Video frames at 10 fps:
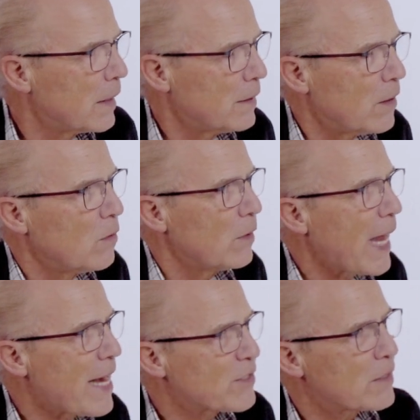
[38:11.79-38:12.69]

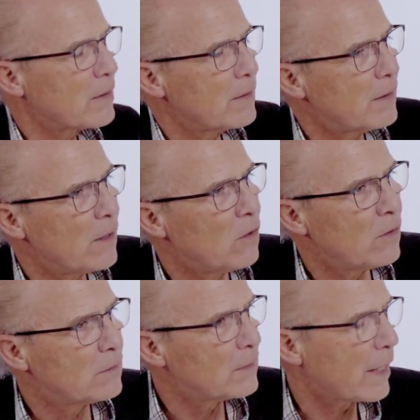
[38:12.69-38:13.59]
last, I
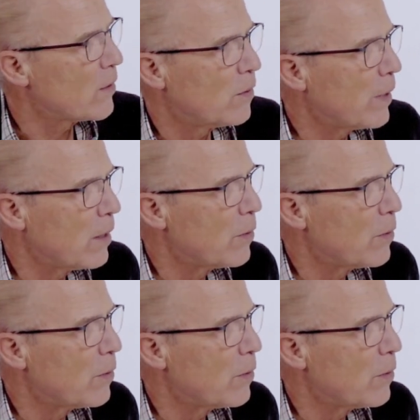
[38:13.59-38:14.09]
don't know when it